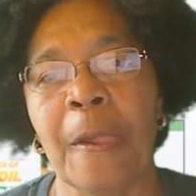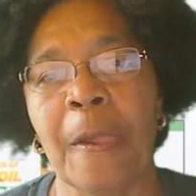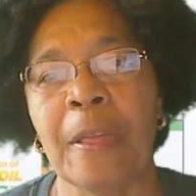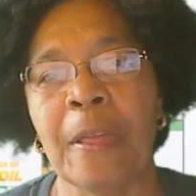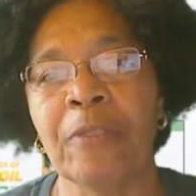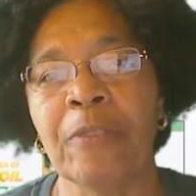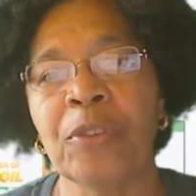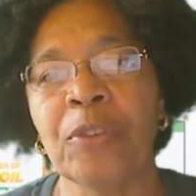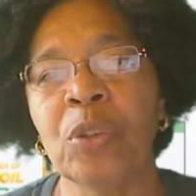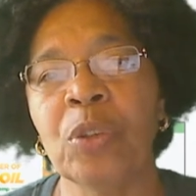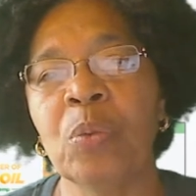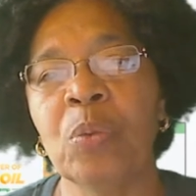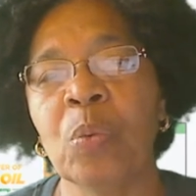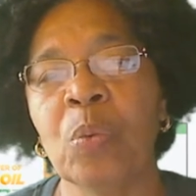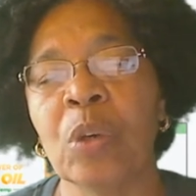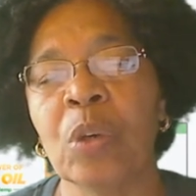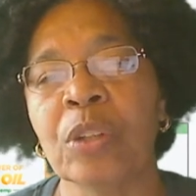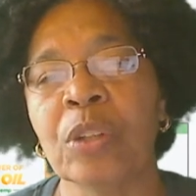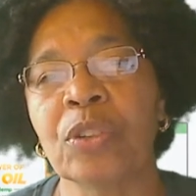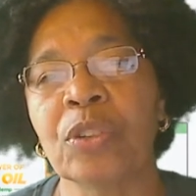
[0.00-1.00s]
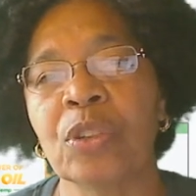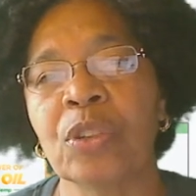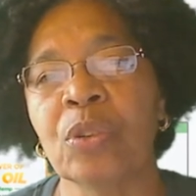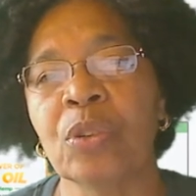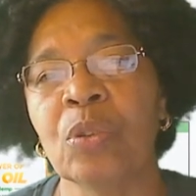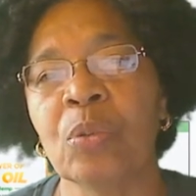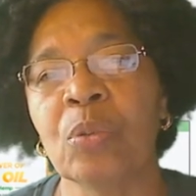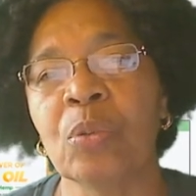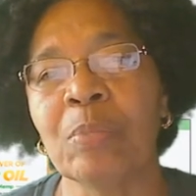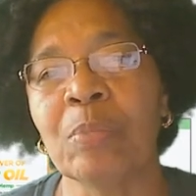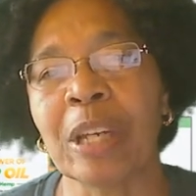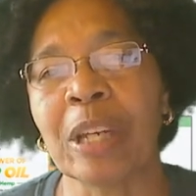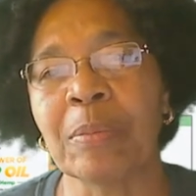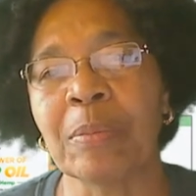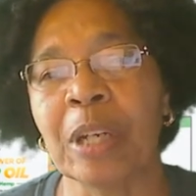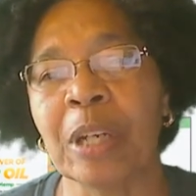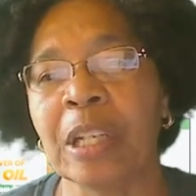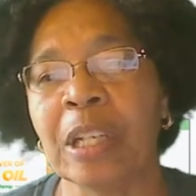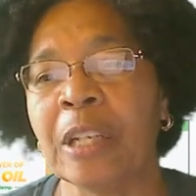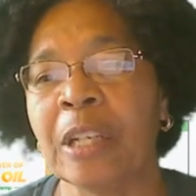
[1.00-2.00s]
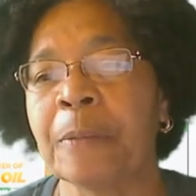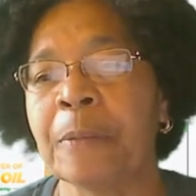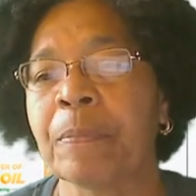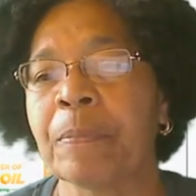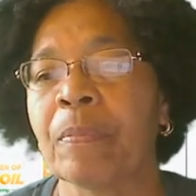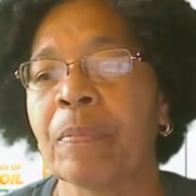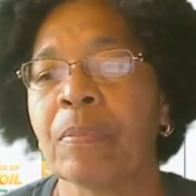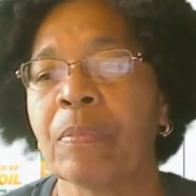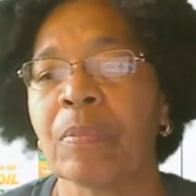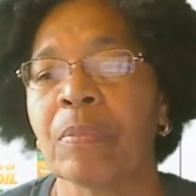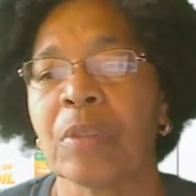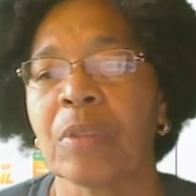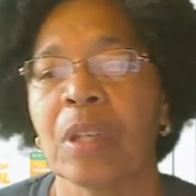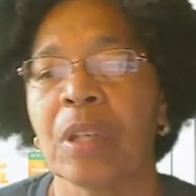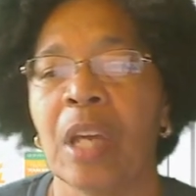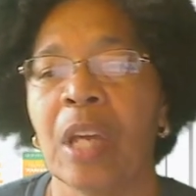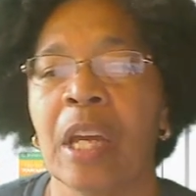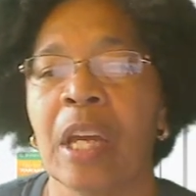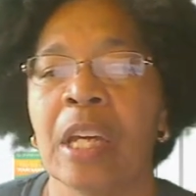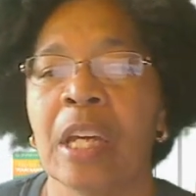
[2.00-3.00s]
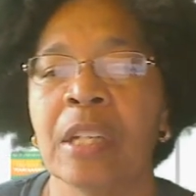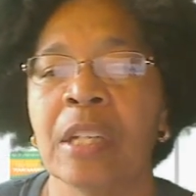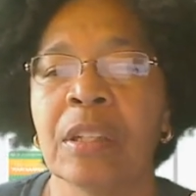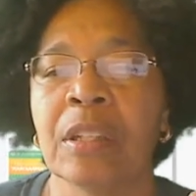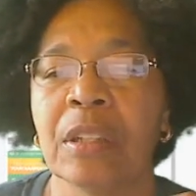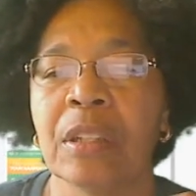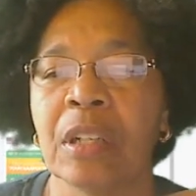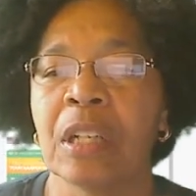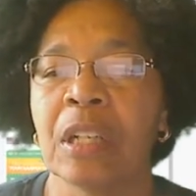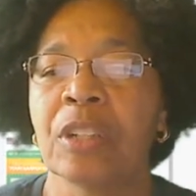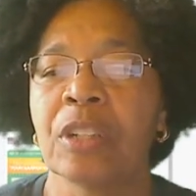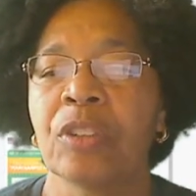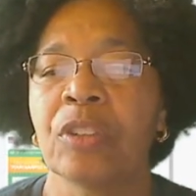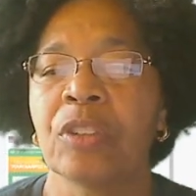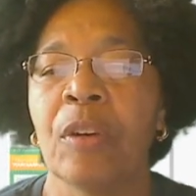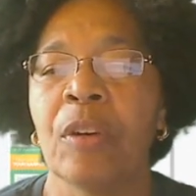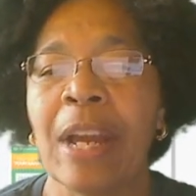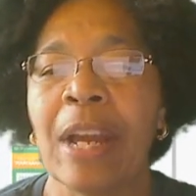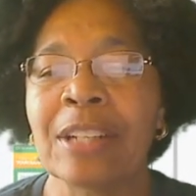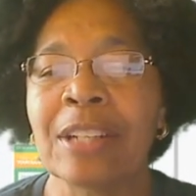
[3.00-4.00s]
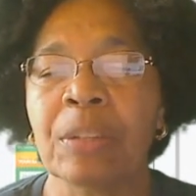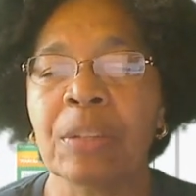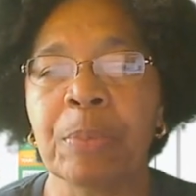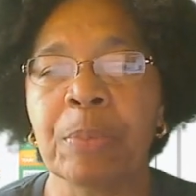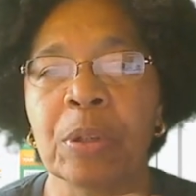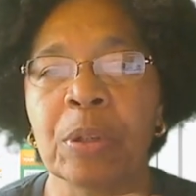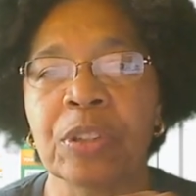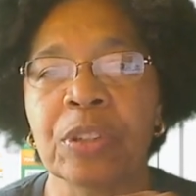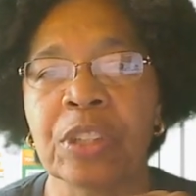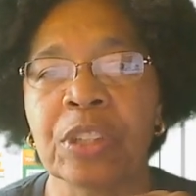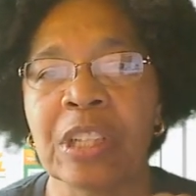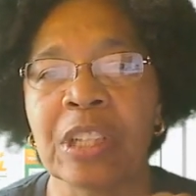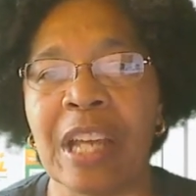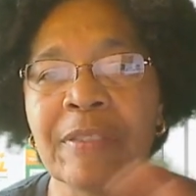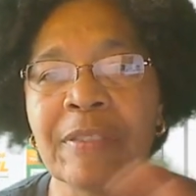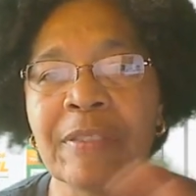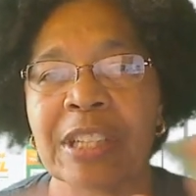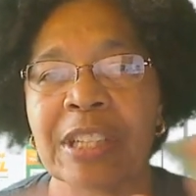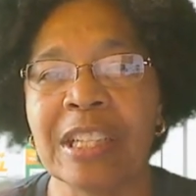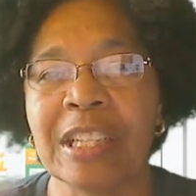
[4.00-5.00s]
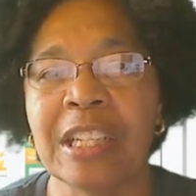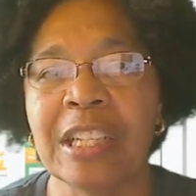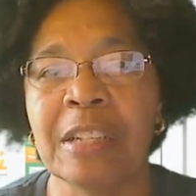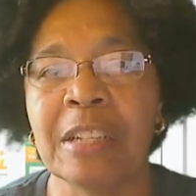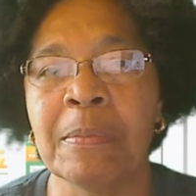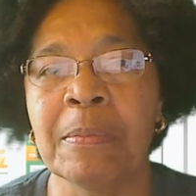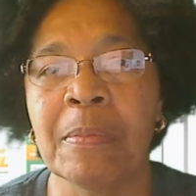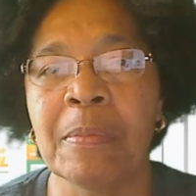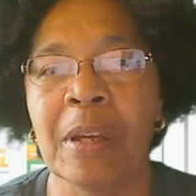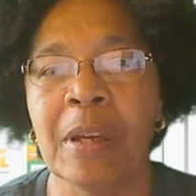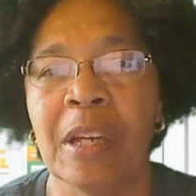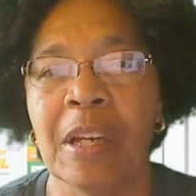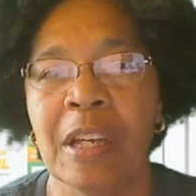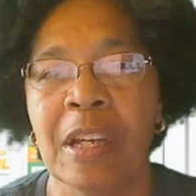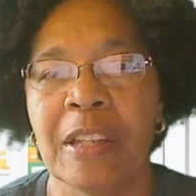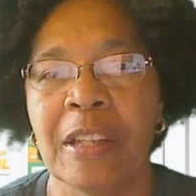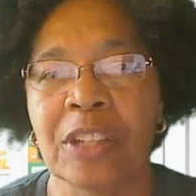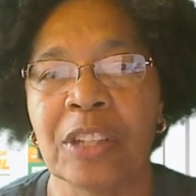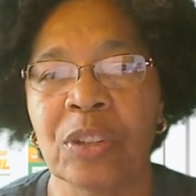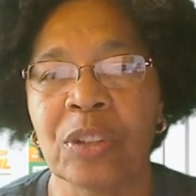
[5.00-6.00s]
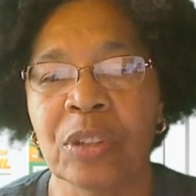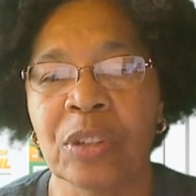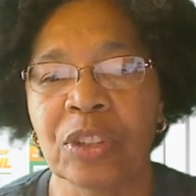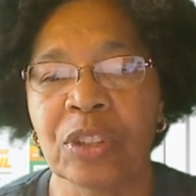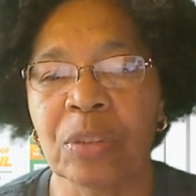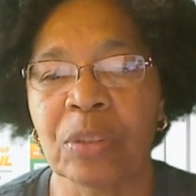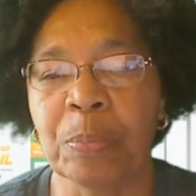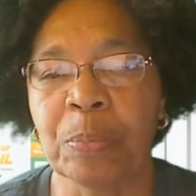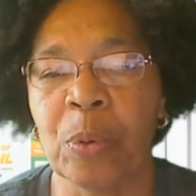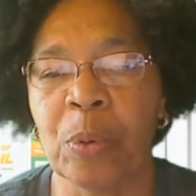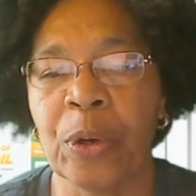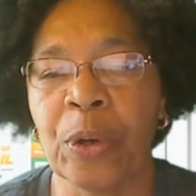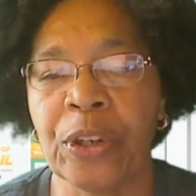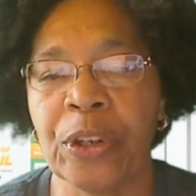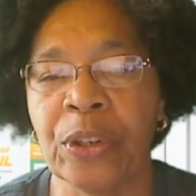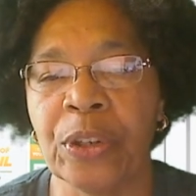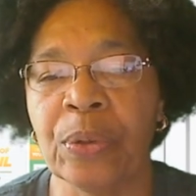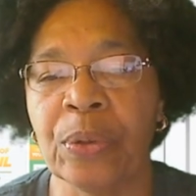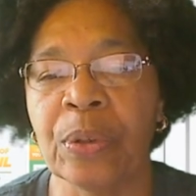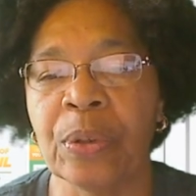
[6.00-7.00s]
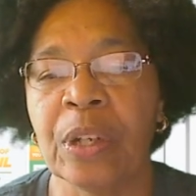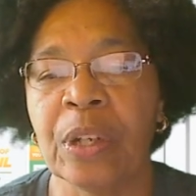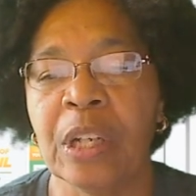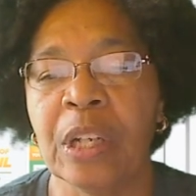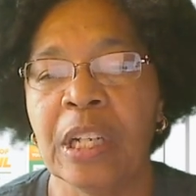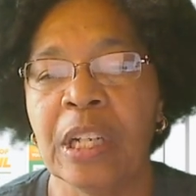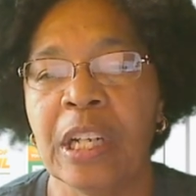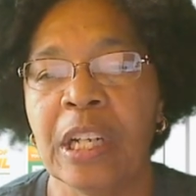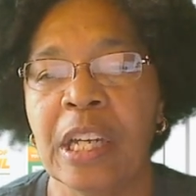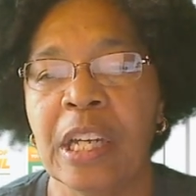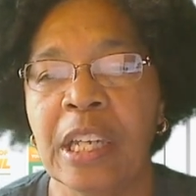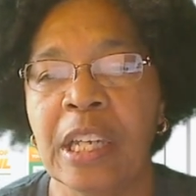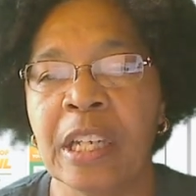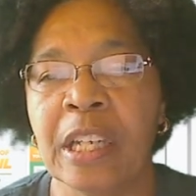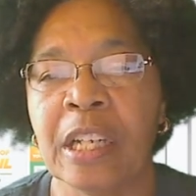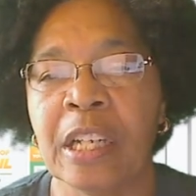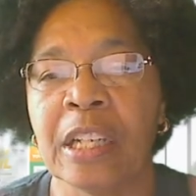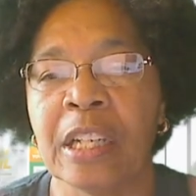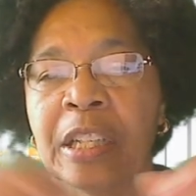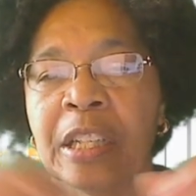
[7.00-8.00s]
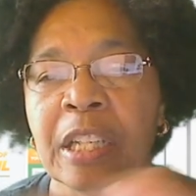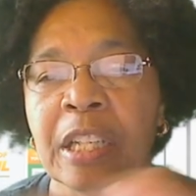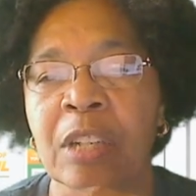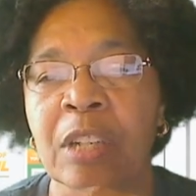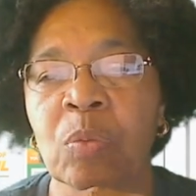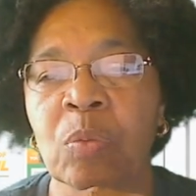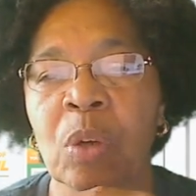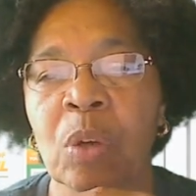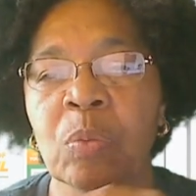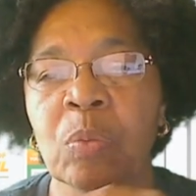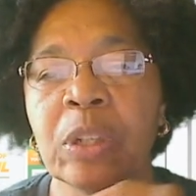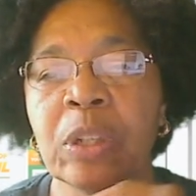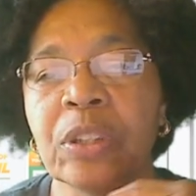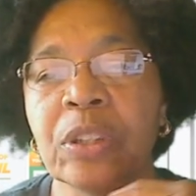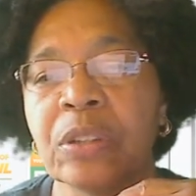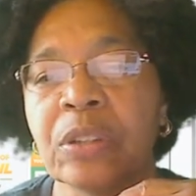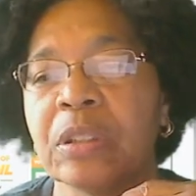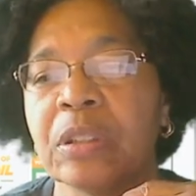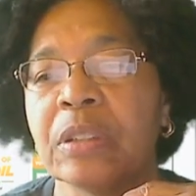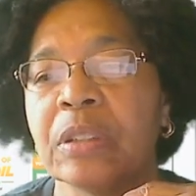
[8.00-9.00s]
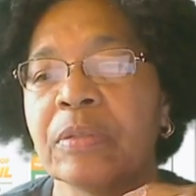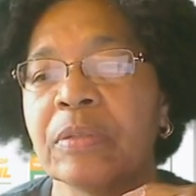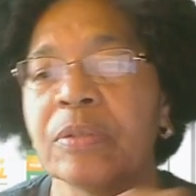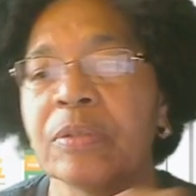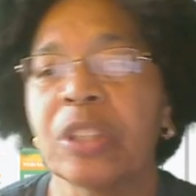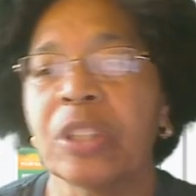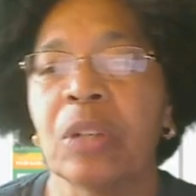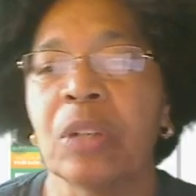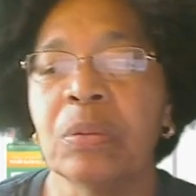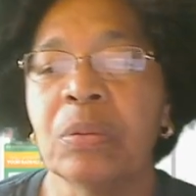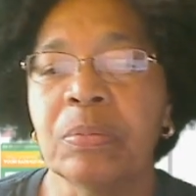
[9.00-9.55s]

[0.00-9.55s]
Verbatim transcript: If you want to make money and grow as a person and have a team that's going to support you in what we're doing. So